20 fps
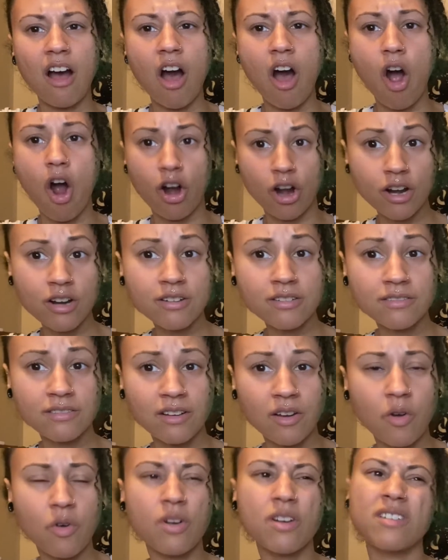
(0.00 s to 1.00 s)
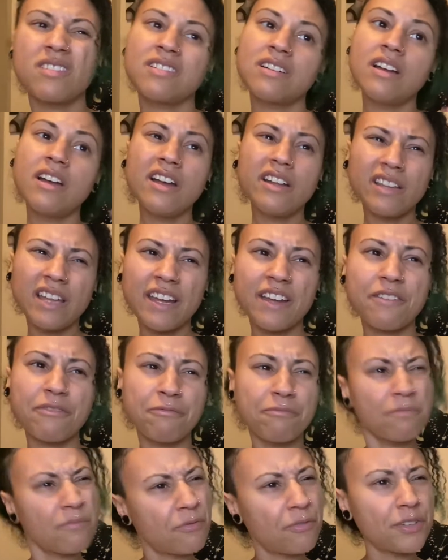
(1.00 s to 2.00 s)
art or like
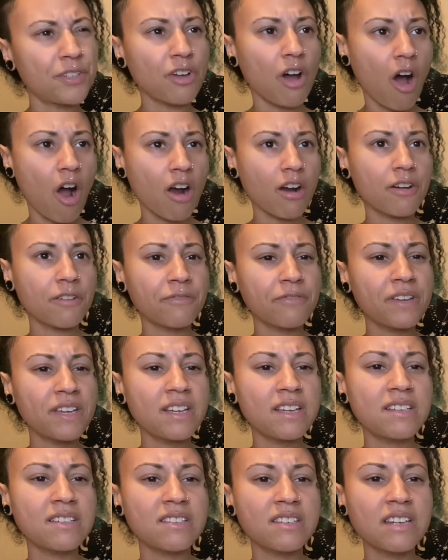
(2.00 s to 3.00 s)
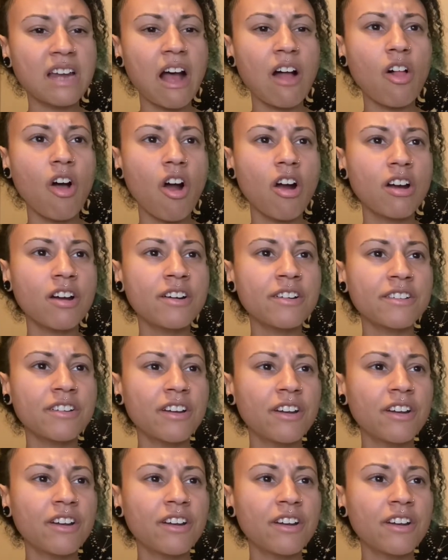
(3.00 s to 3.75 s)
photography style art